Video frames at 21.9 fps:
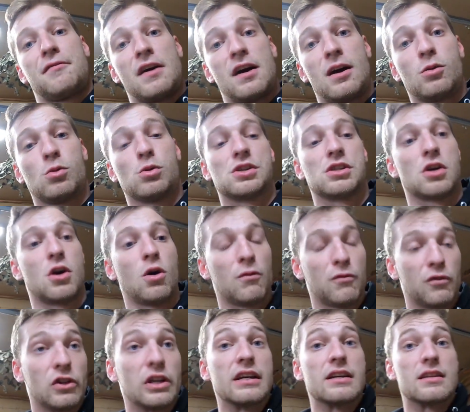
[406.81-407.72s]
felt, which
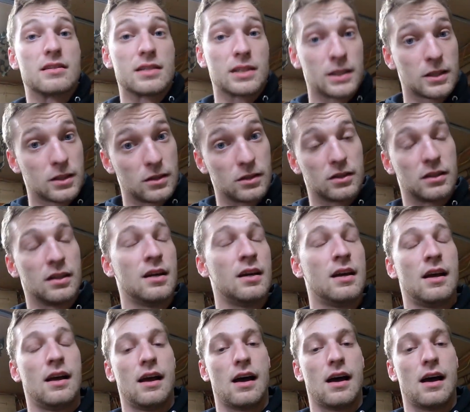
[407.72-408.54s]
hopefully in turn